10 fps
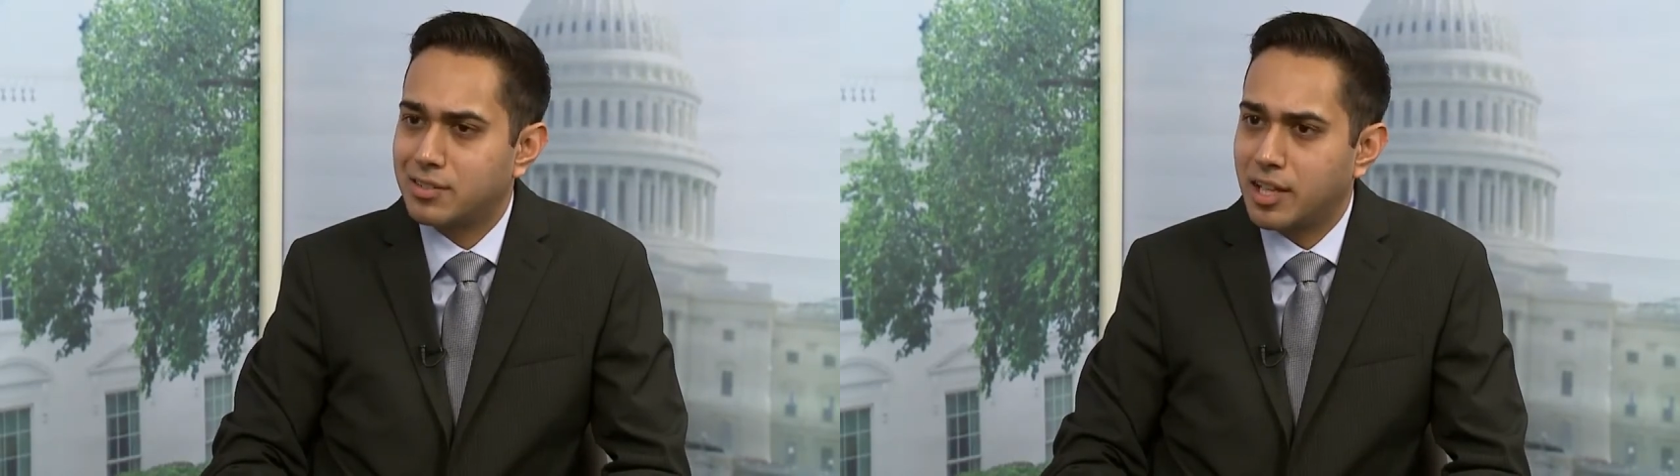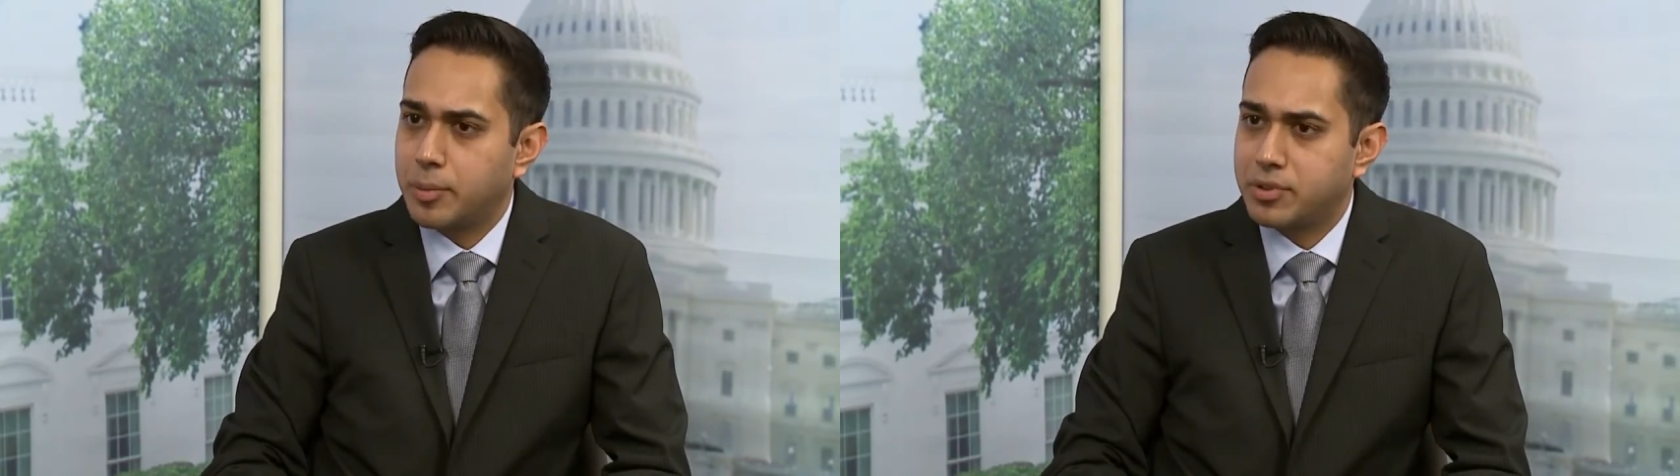
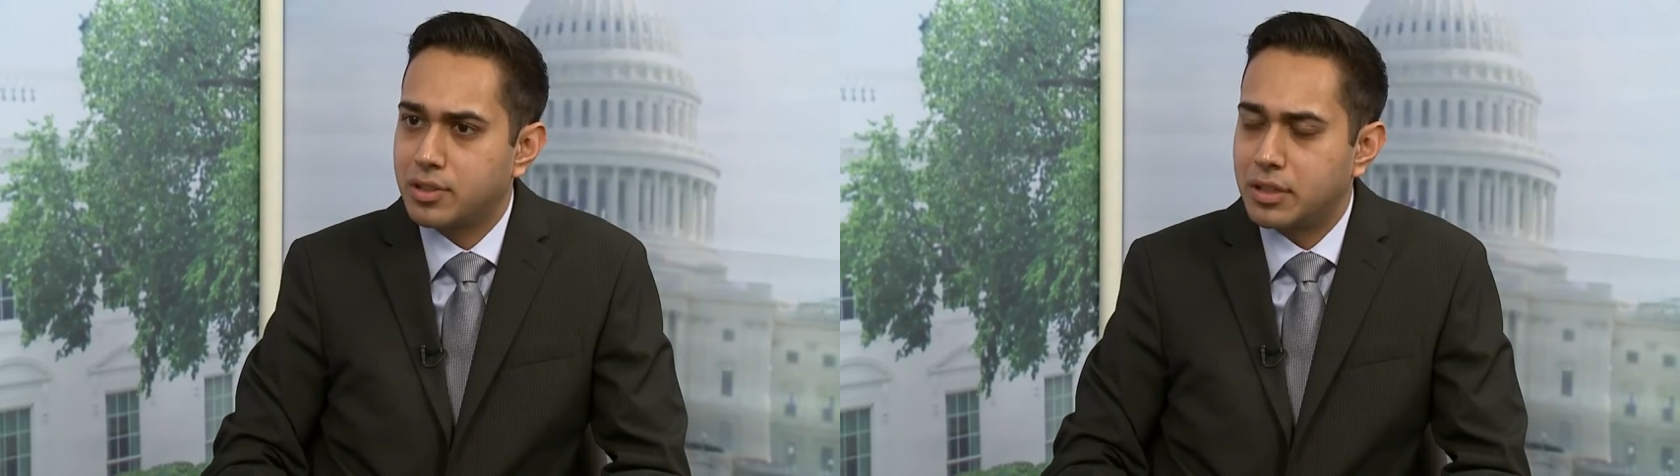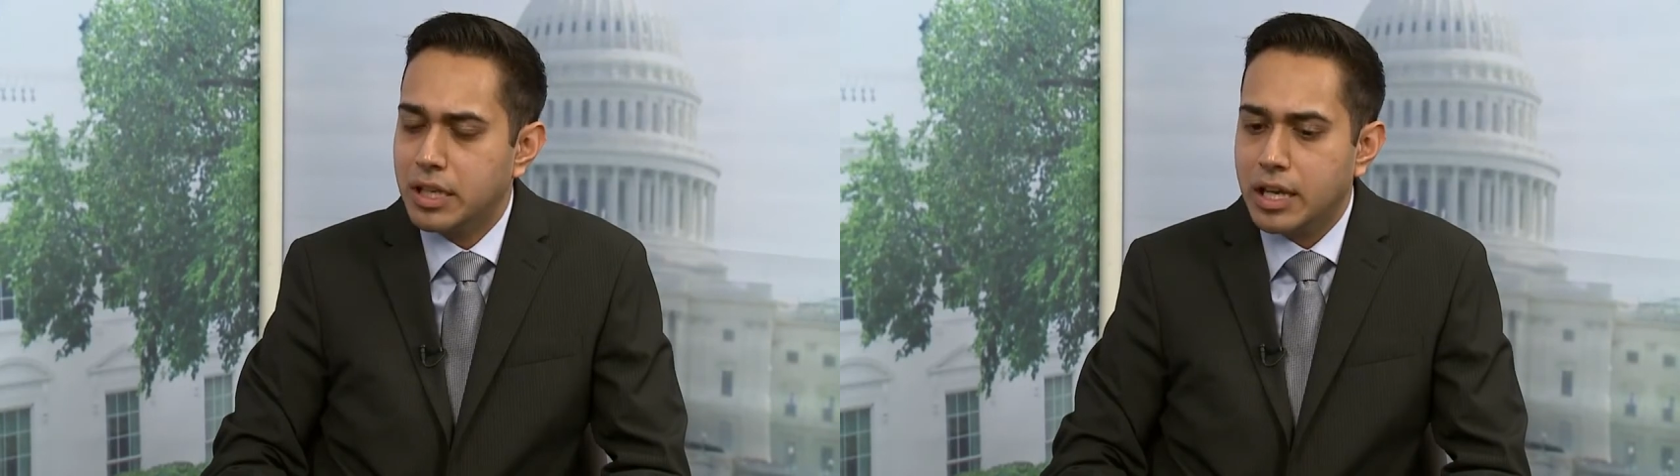steps
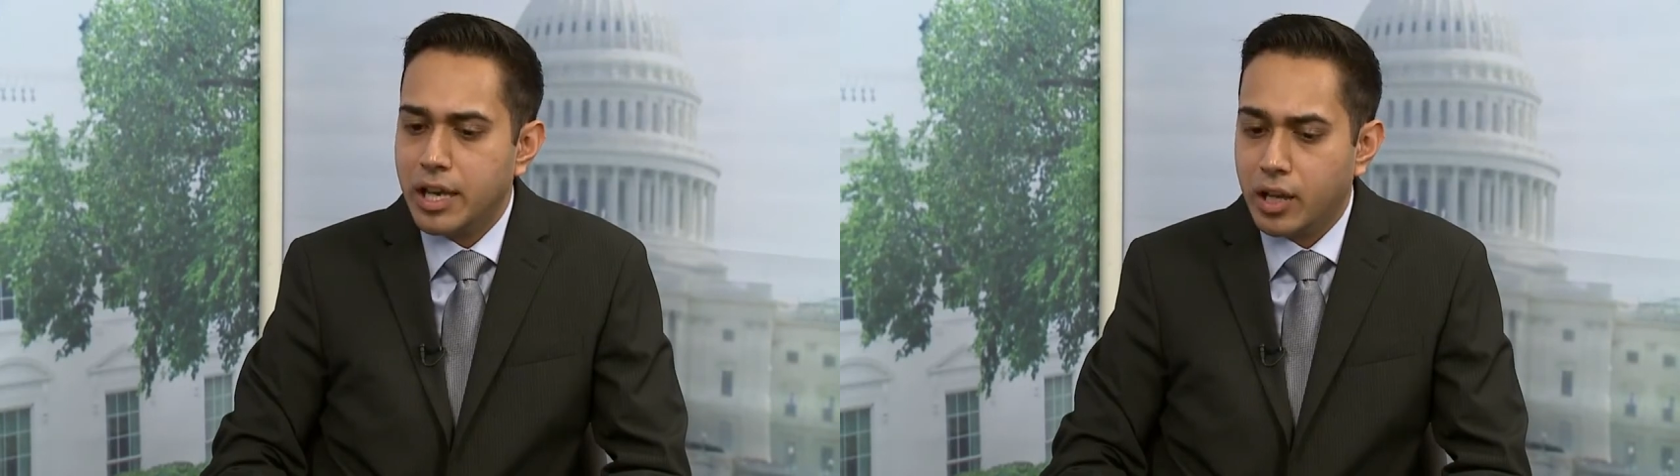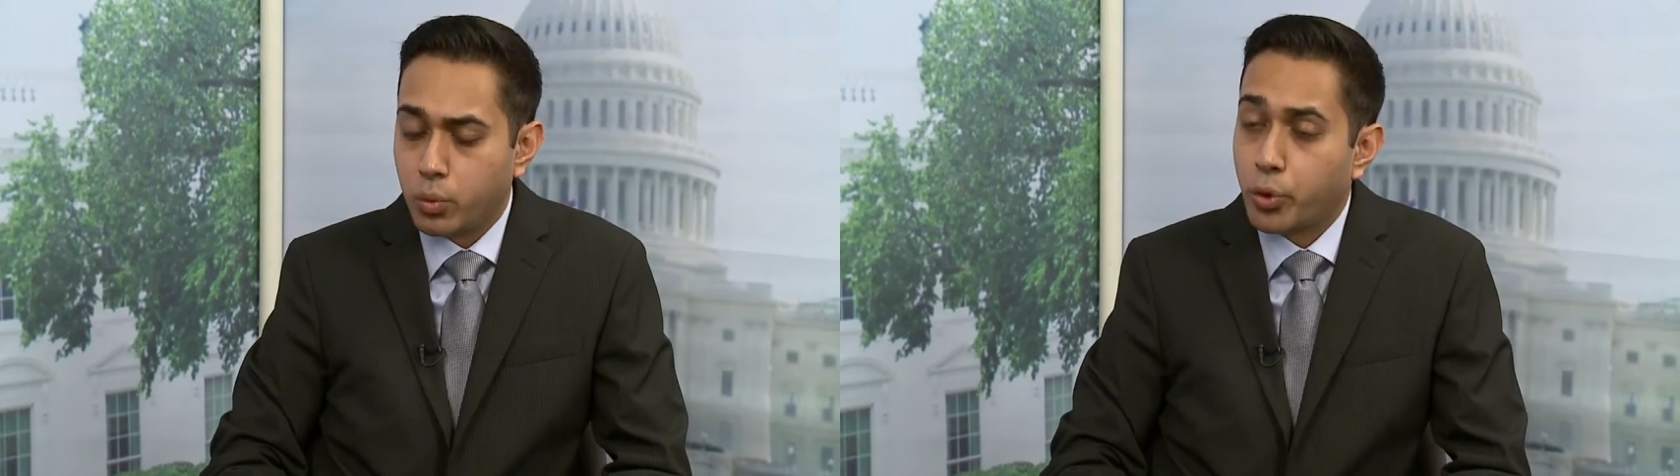
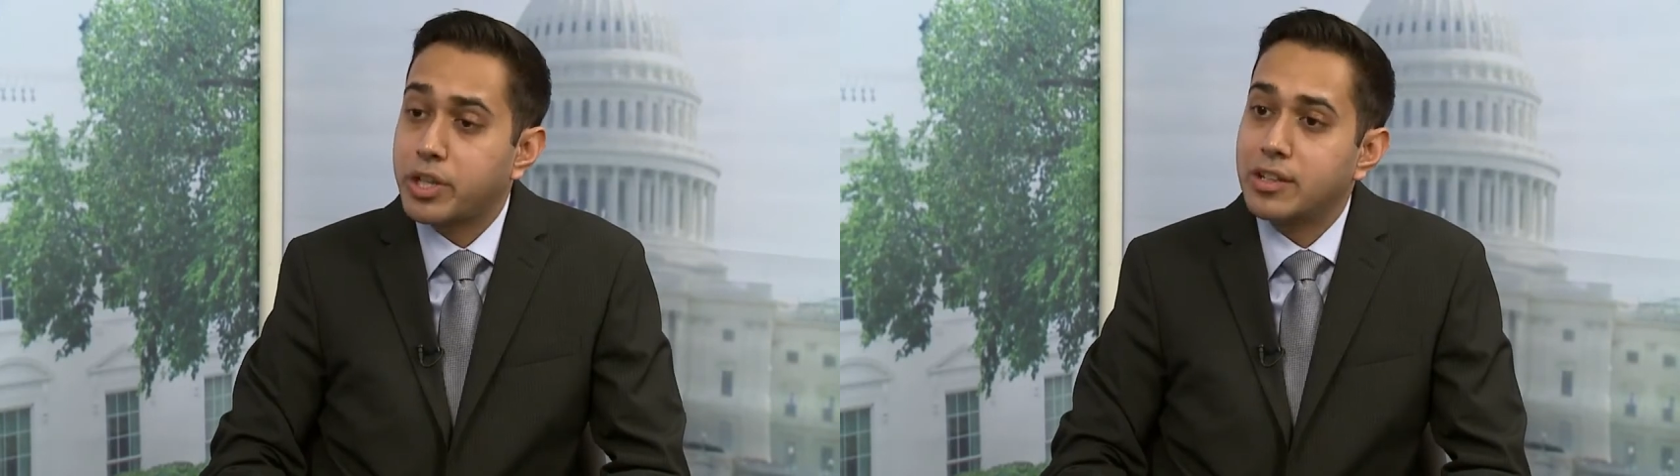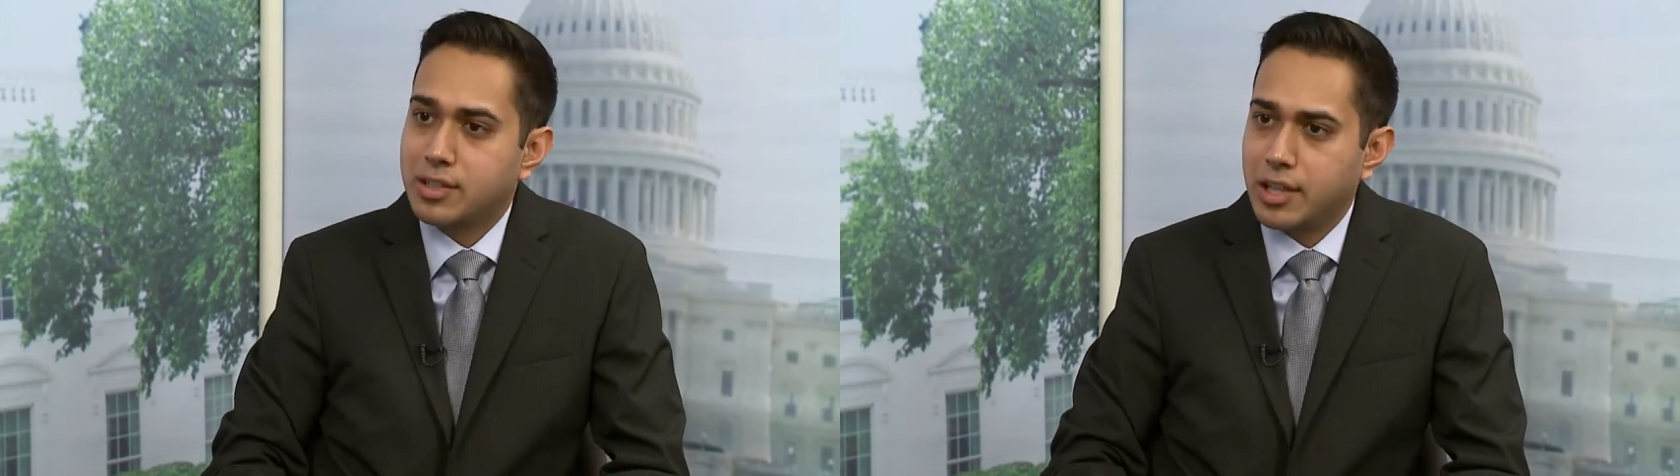and
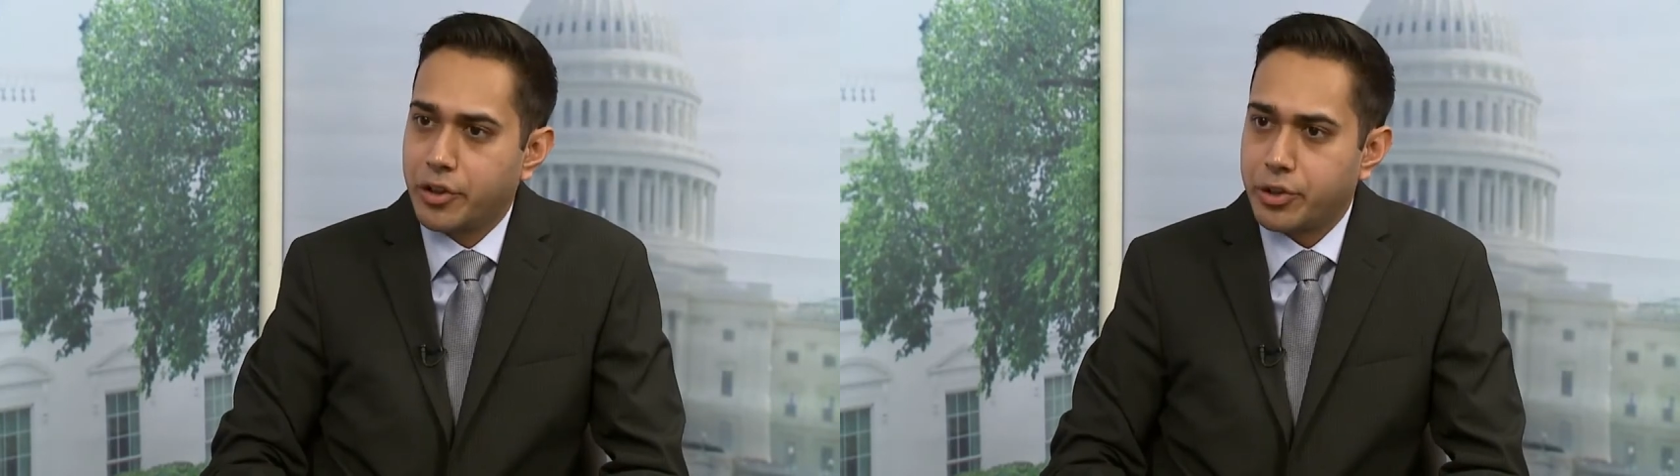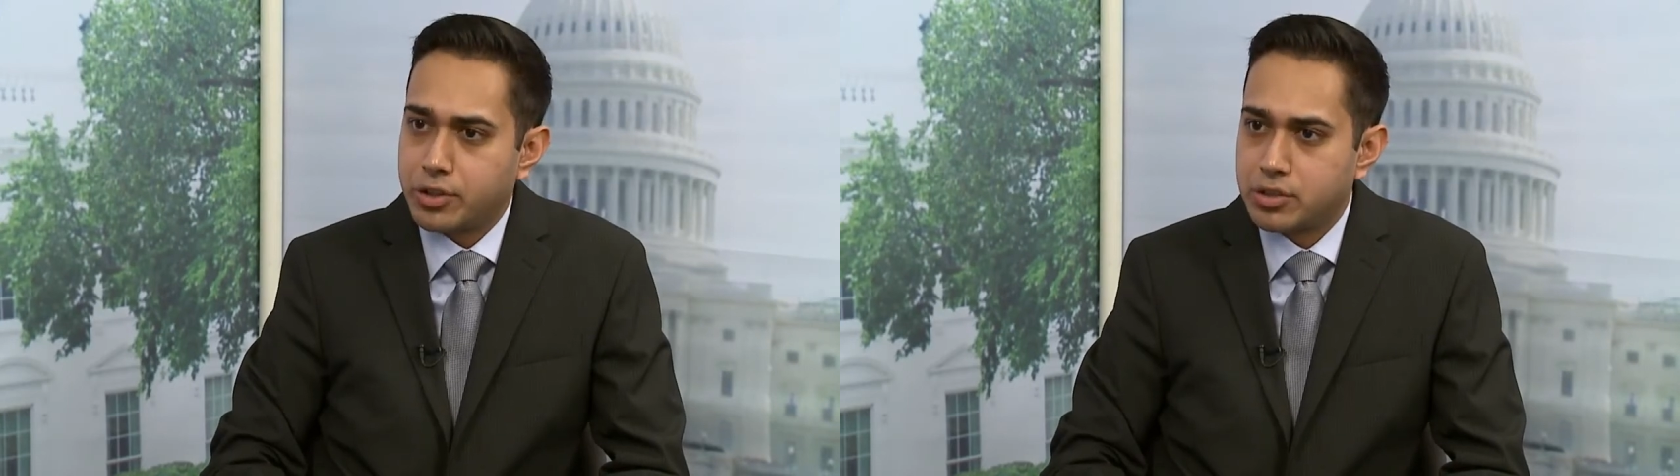working
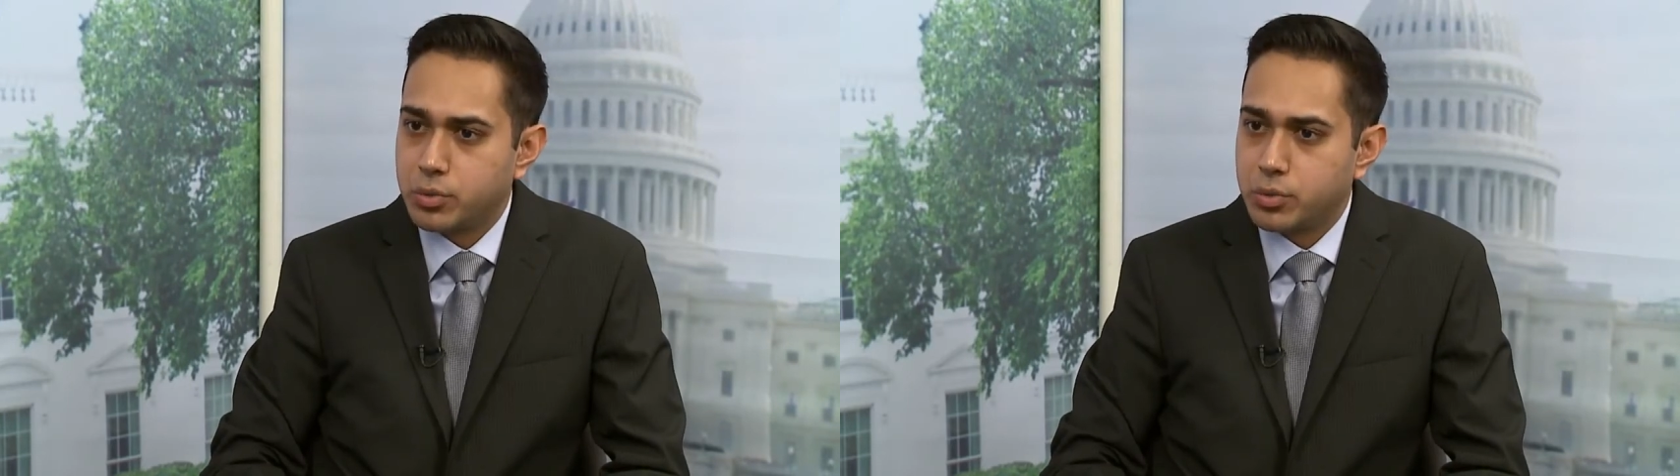together